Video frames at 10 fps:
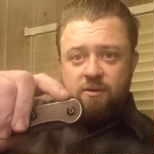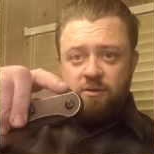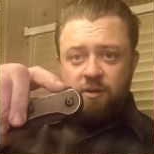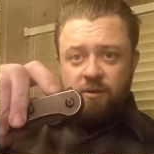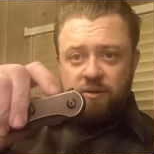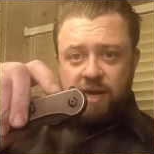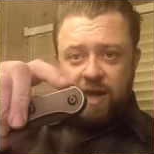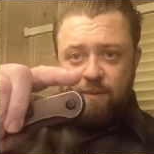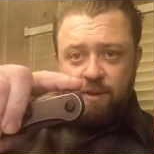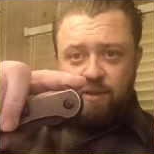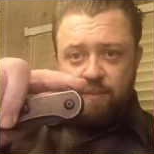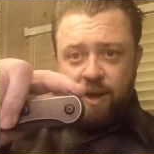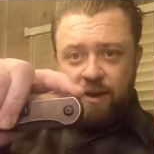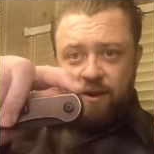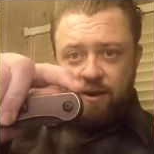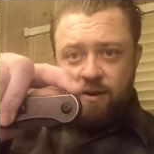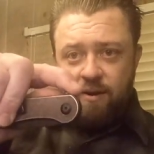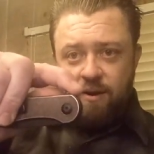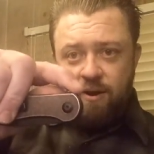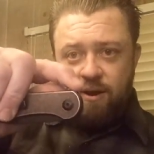There's a little tab on the back here,
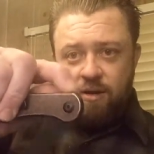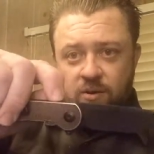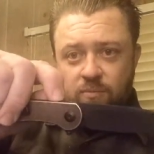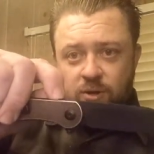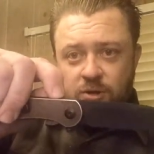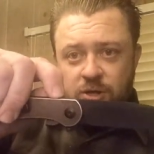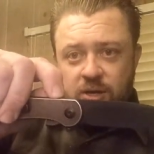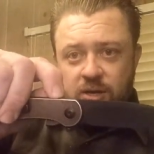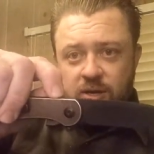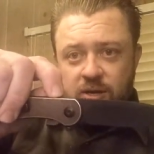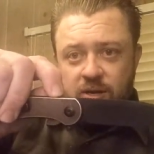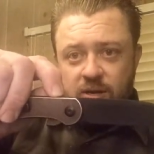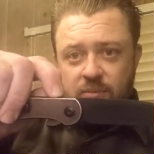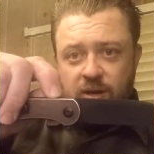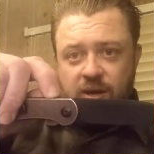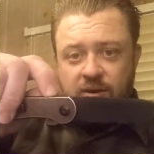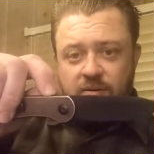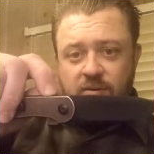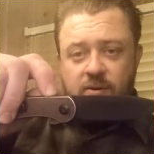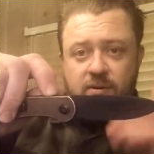and you push it, and the blade
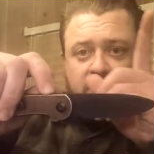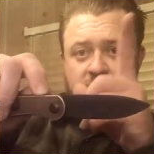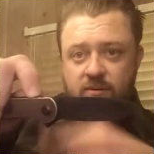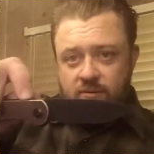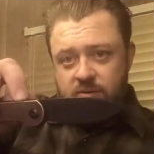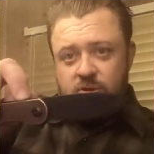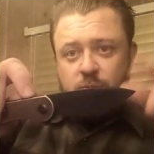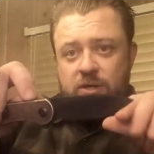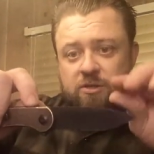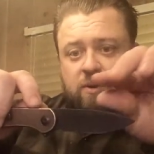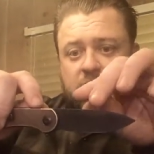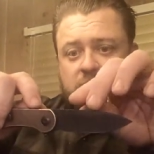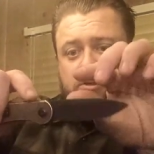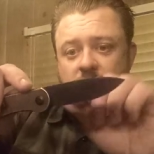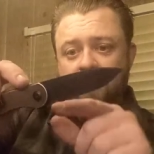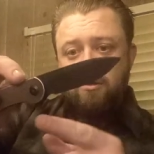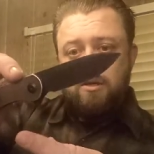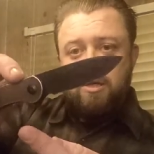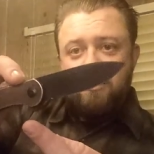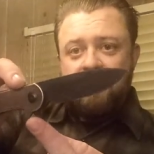swings around. So
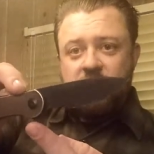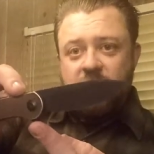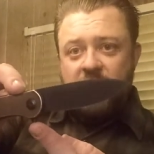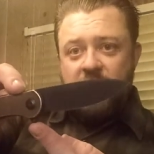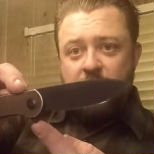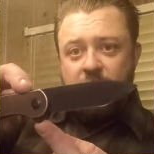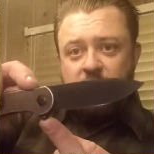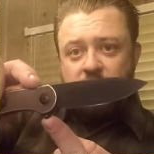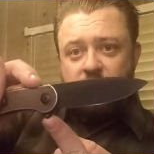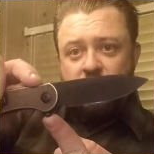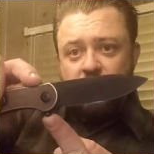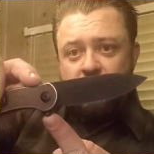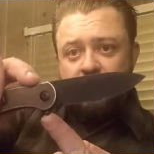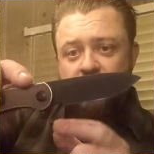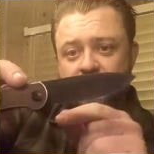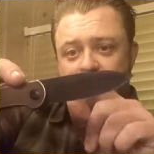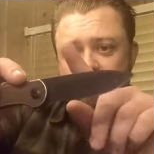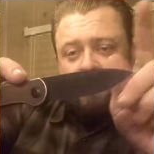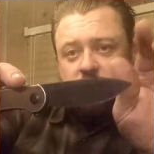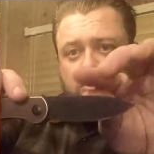this is the tab I just pushed. So
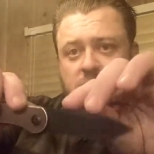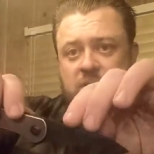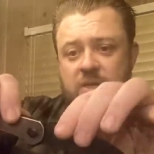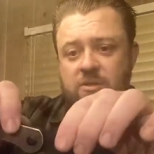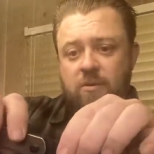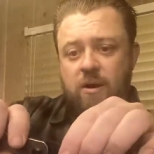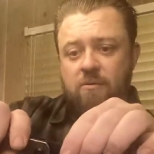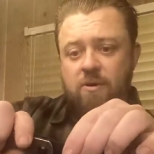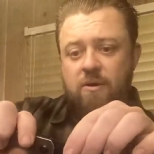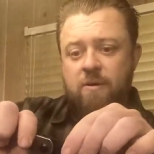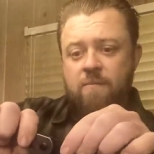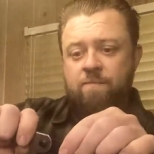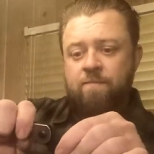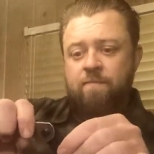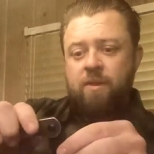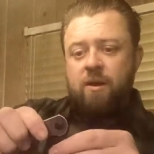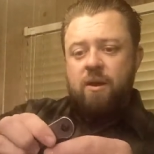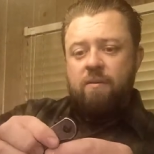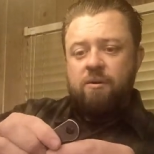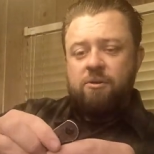it just rotates around.
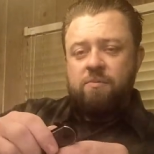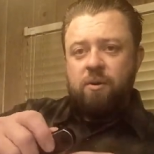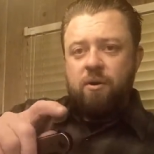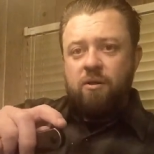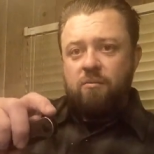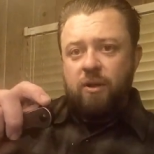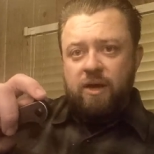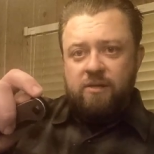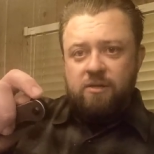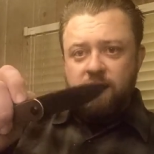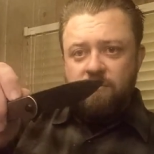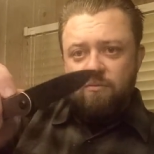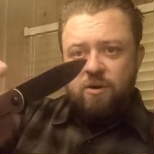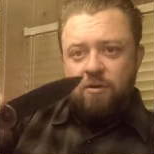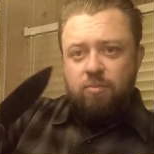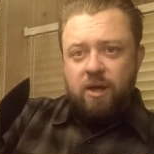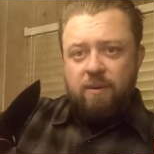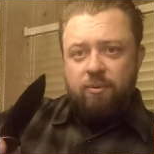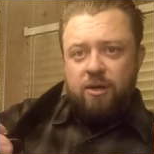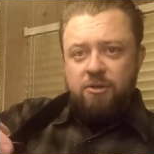Um, it's just part of the blade. So when you
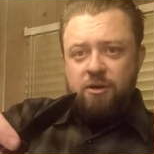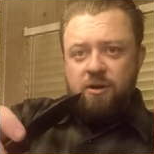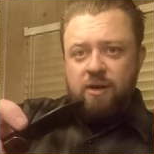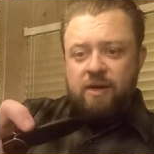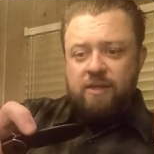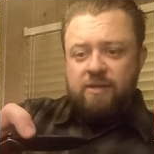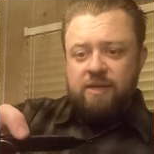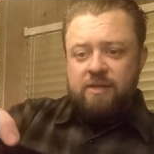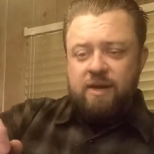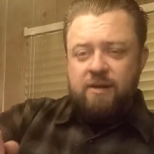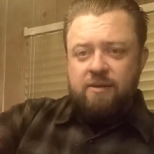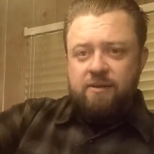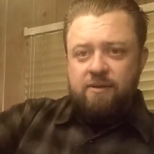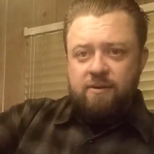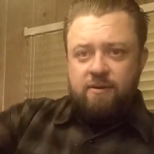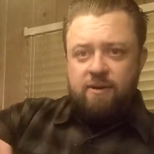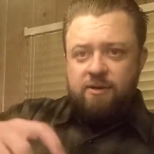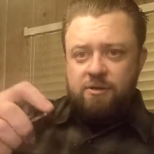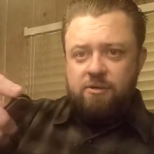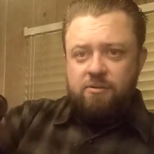apply pressure on the detent,
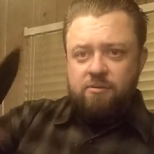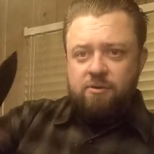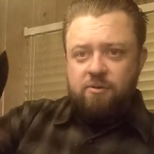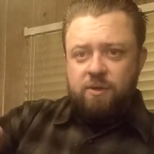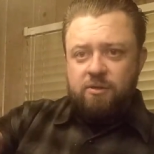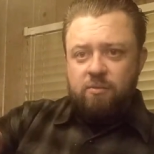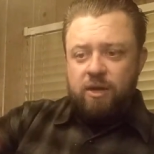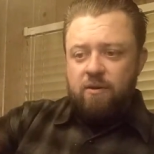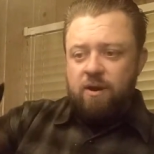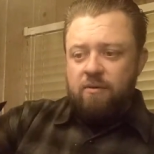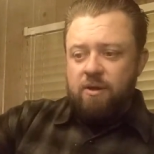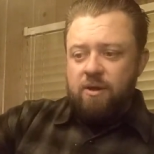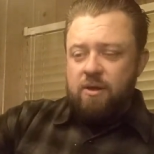it just swings the blade around.